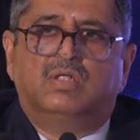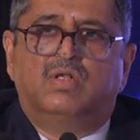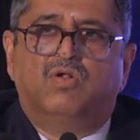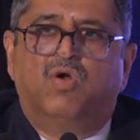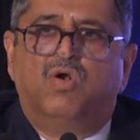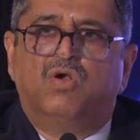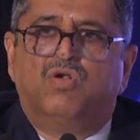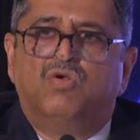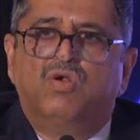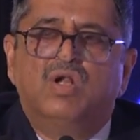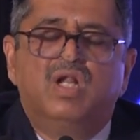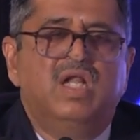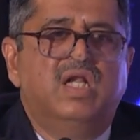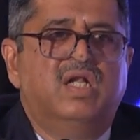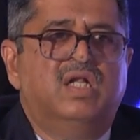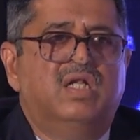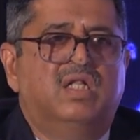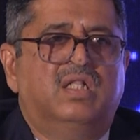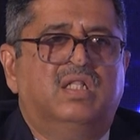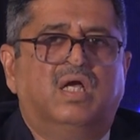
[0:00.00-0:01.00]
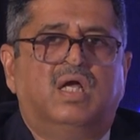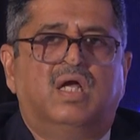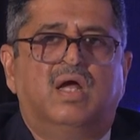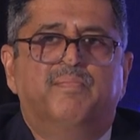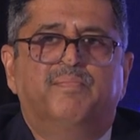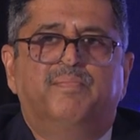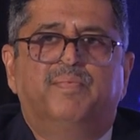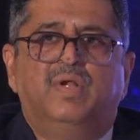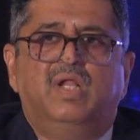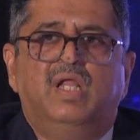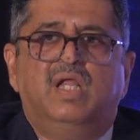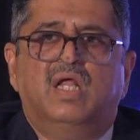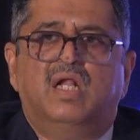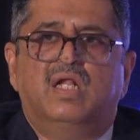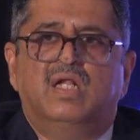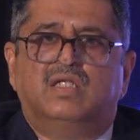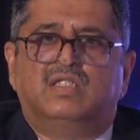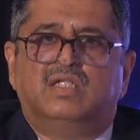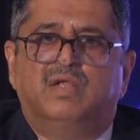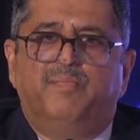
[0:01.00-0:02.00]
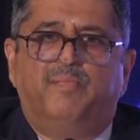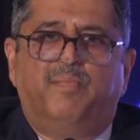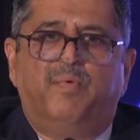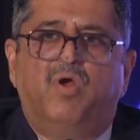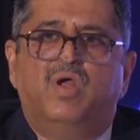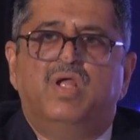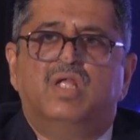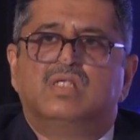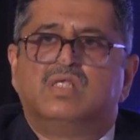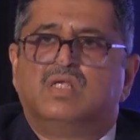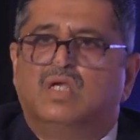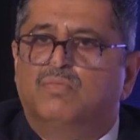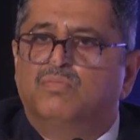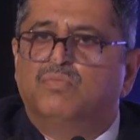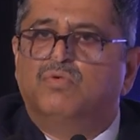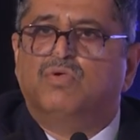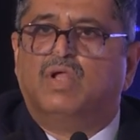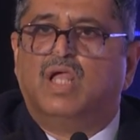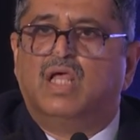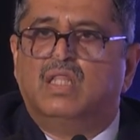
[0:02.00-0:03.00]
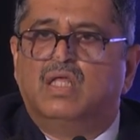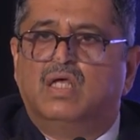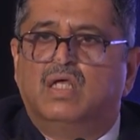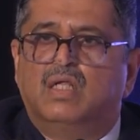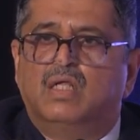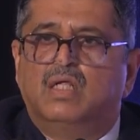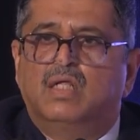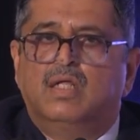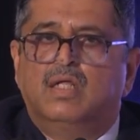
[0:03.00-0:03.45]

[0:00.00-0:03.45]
not only did the company and its employees come together,